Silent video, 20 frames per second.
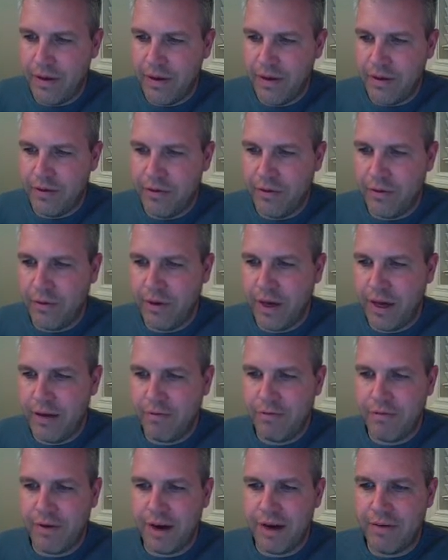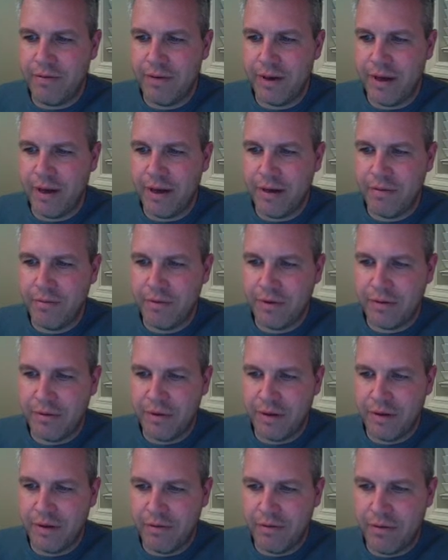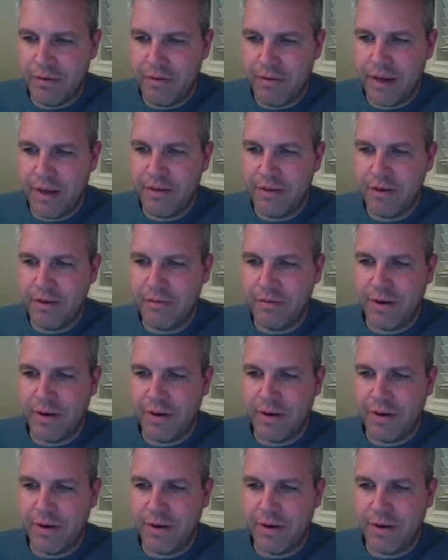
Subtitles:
So again, 5 times, I'm going to divide these out.